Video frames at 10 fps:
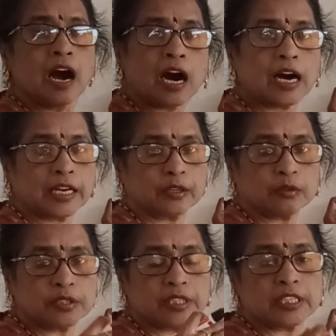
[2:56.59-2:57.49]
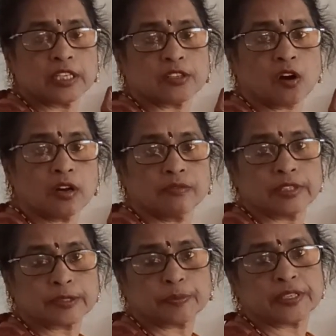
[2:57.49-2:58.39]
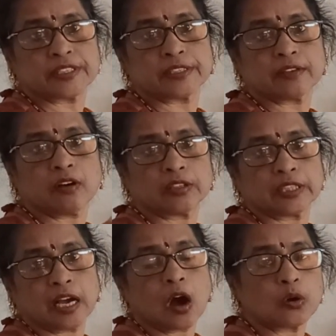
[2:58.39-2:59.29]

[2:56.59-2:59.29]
Hydrogen is always present on the